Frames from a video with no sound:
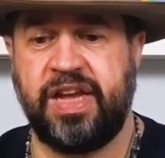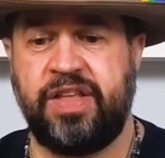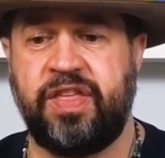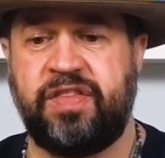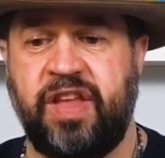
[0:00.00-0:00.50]

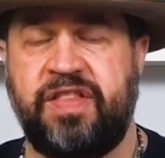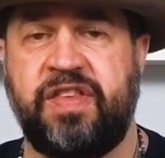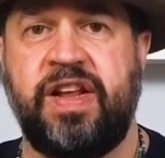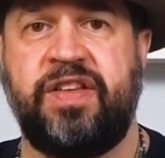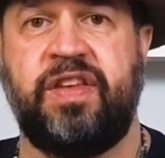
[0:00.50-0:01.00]
it's
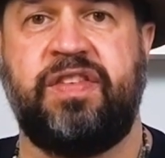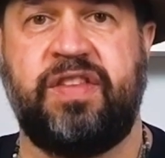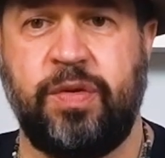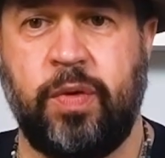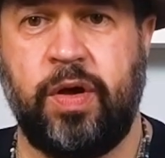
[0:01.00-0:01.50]
an
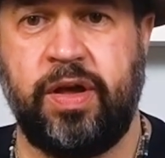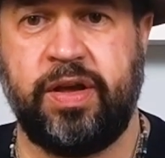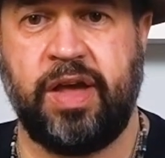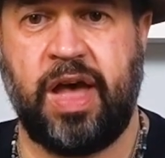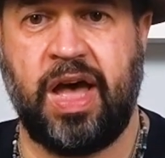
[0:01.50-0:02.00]
existing
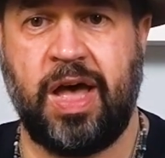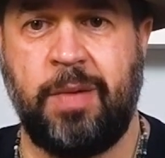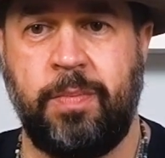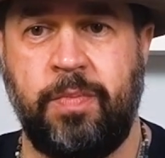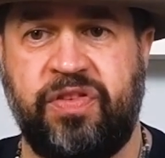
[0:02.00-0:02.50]
work
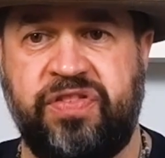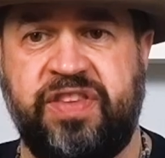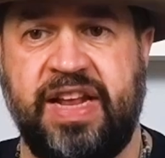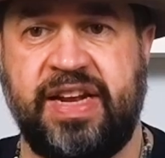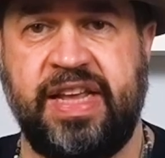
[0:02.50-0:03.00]

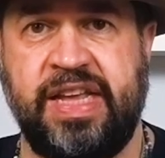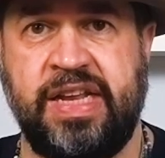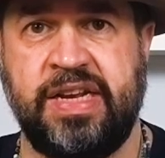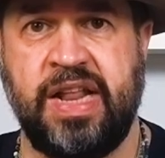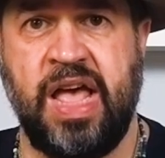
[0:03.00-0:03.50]
set
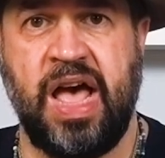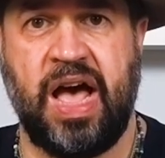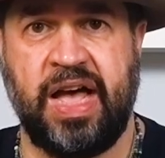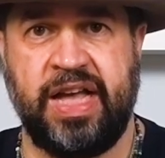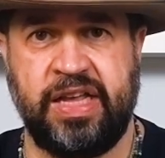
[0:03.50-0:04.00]
in
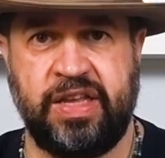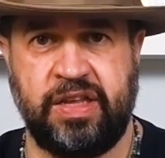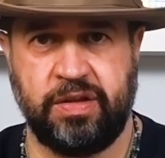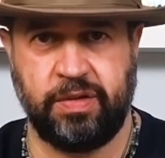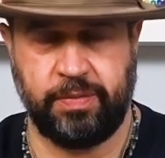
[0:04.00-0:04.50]

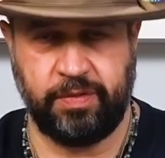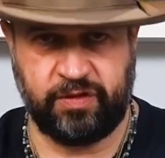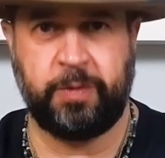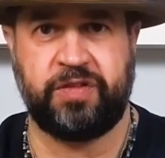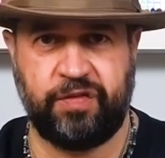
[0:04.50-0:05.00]
a
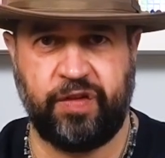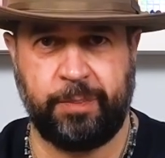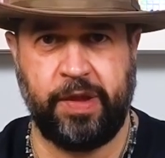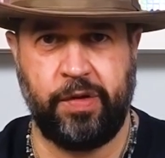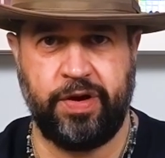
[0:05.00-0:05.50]
specific
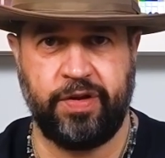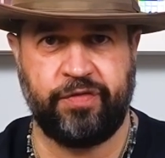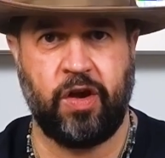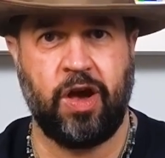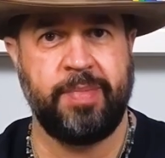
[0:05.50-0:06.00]
period of
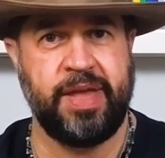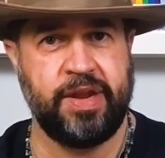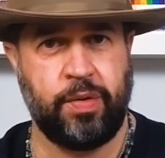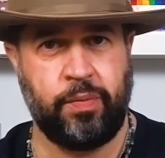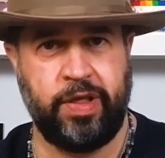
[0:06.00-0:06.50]
time in
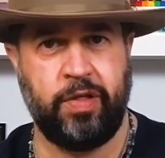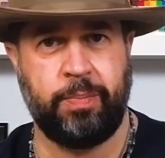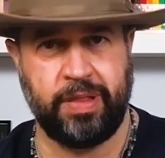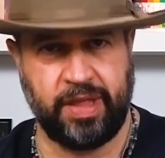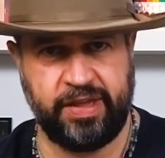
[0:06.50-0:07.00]
a real
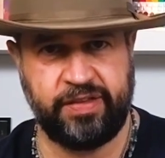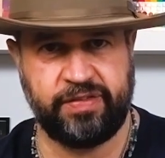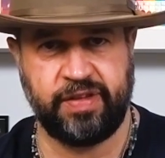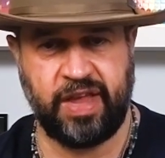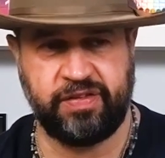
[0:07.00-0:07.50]

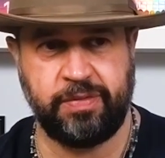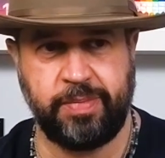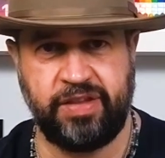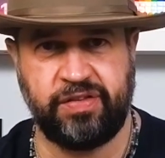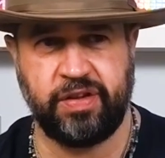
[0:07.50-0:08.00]
place, as you
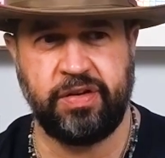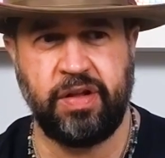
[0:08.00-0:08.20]
mentioned.